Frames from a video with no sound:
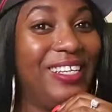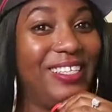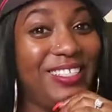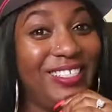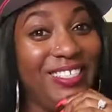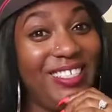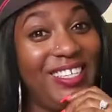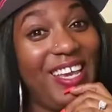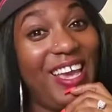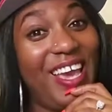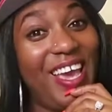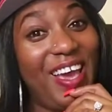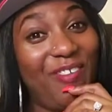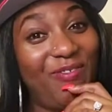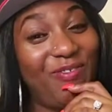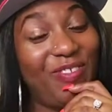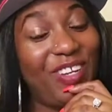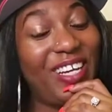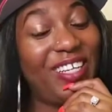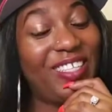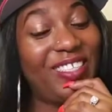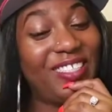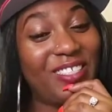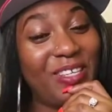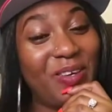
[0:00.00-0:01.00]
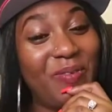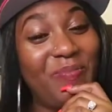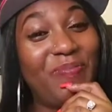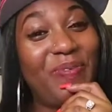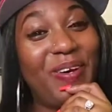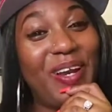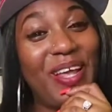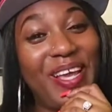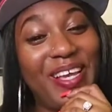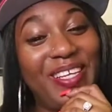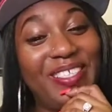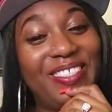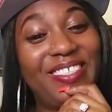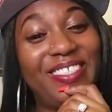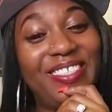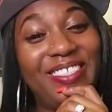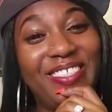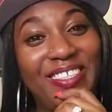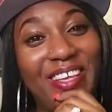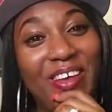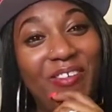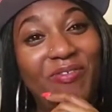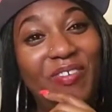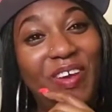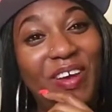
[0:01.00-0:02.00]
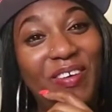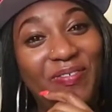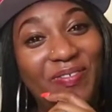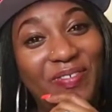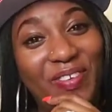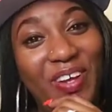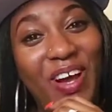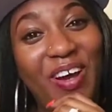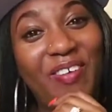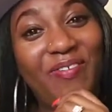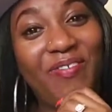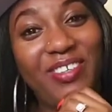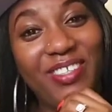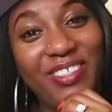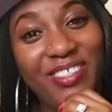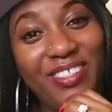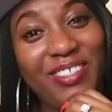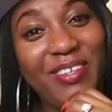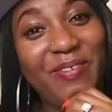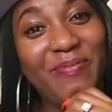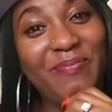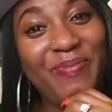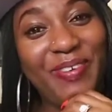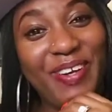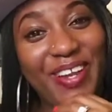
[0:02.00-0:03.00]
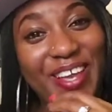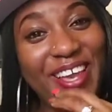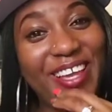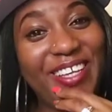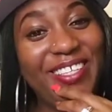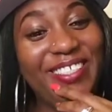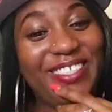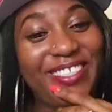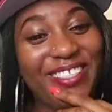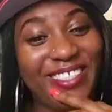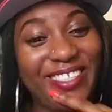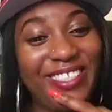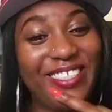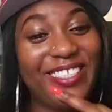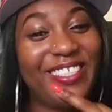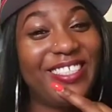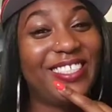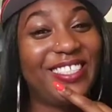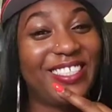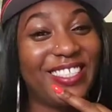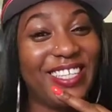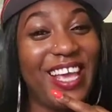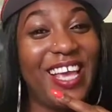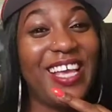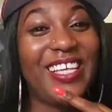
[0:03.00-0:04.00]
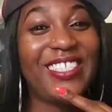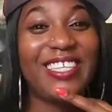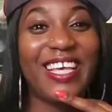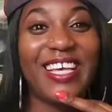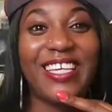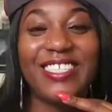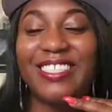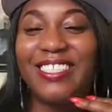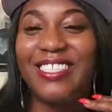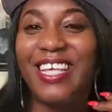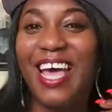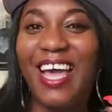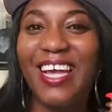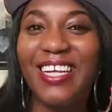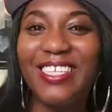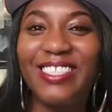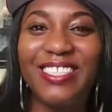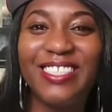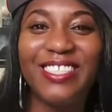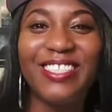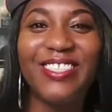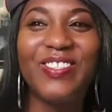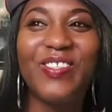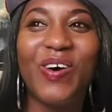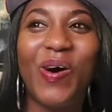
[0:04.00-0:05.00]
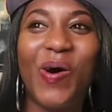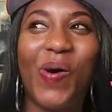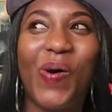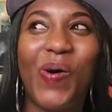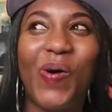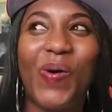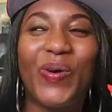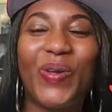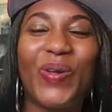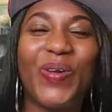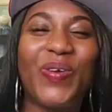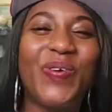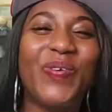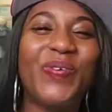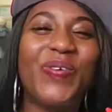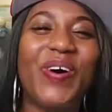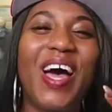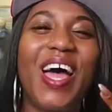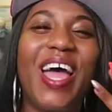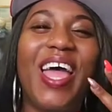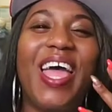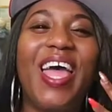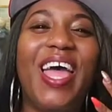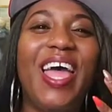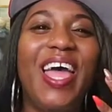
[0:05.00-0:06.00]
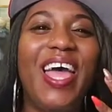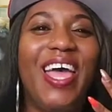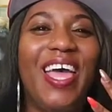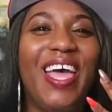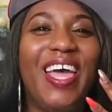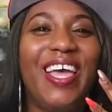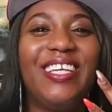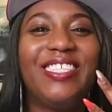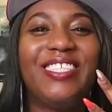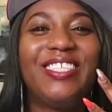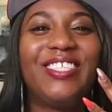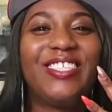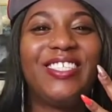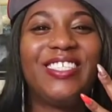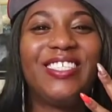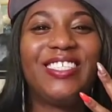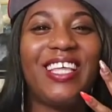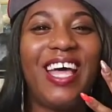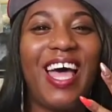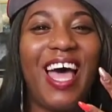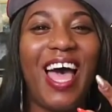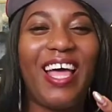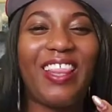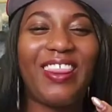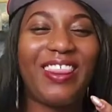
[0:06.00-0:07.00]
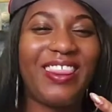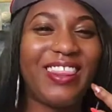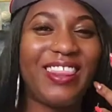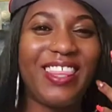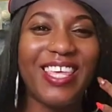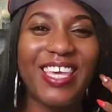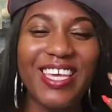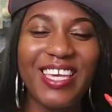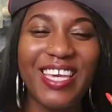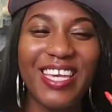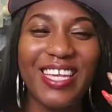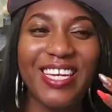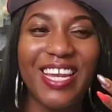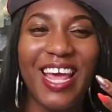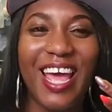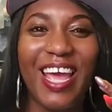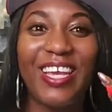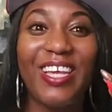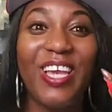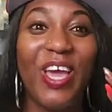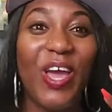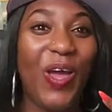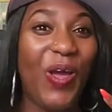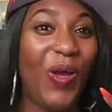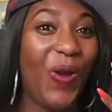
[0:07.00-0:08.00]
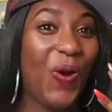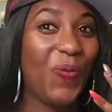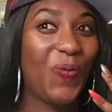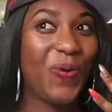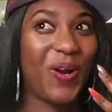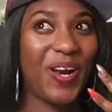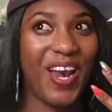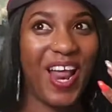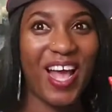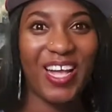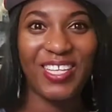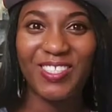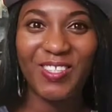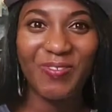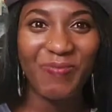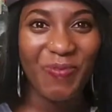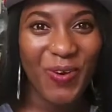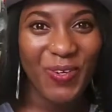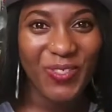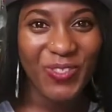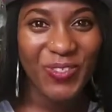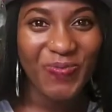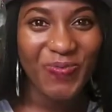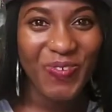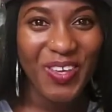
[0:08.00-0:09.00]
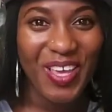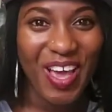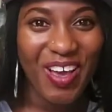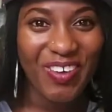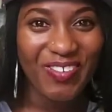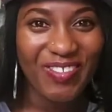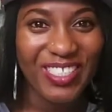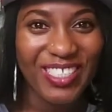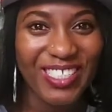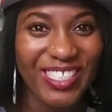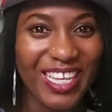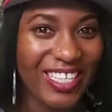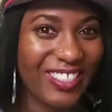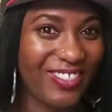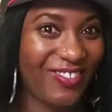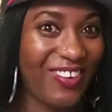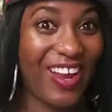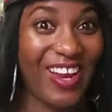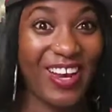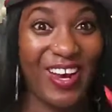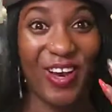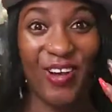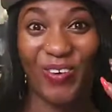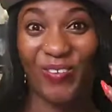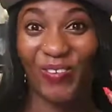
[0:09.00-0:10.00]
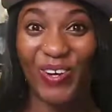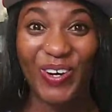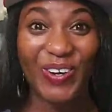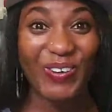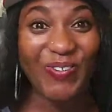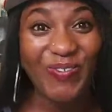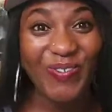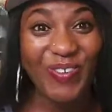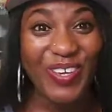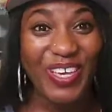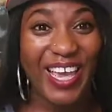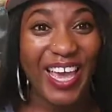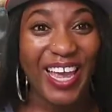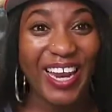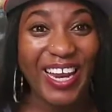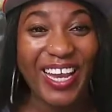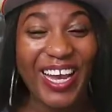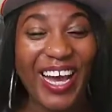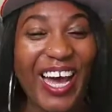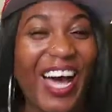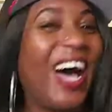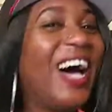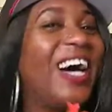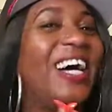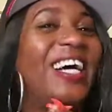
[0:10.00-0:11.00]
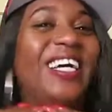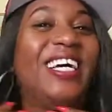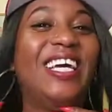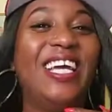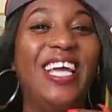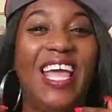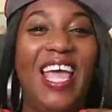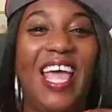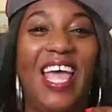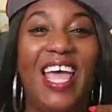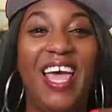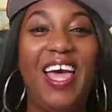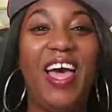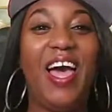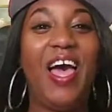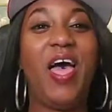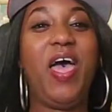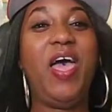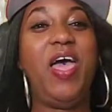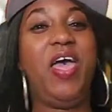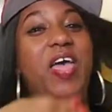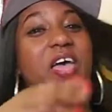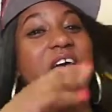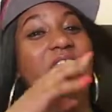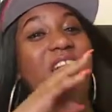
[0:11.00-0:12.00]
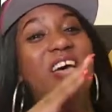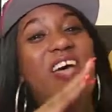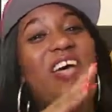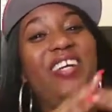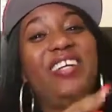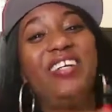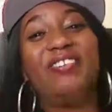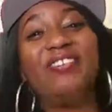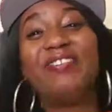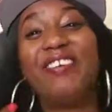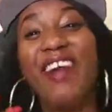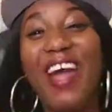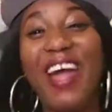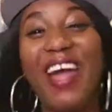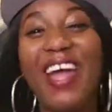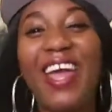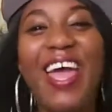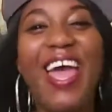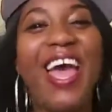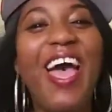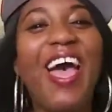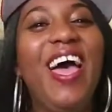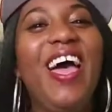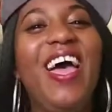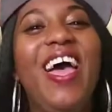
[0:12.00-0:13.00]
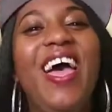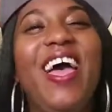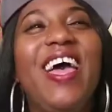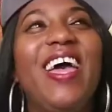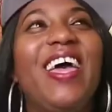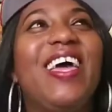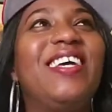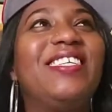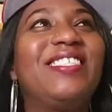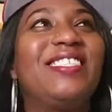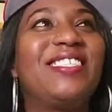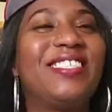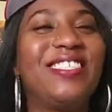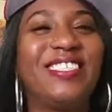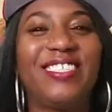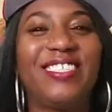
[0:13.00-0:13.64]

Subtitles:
Yeah, I've done some places. I've covered some places. It's exciting though. You know what? It's just that I'm thinking, like, we're not supposed to be having sex right now. What if we get caught? Right? It's